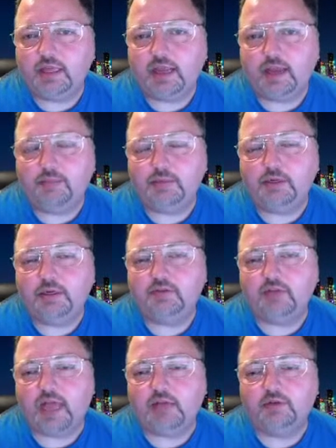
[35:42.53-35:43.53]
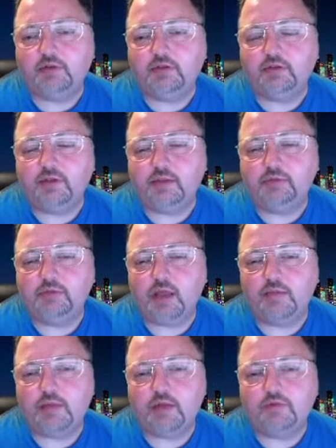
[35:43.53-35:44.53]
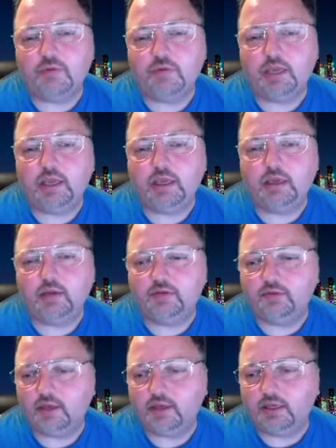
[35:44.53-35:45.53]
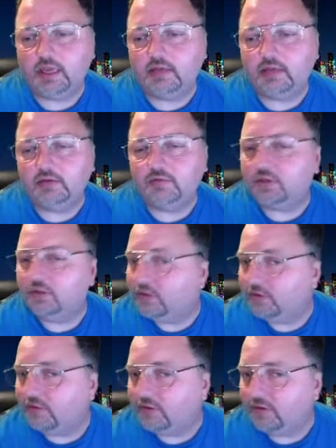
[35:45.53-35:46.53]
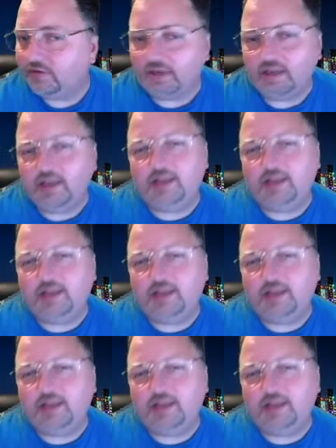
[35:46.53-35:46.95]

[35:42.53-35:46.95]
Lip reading: They happen at exactly the same time every week. He is the king of consistency.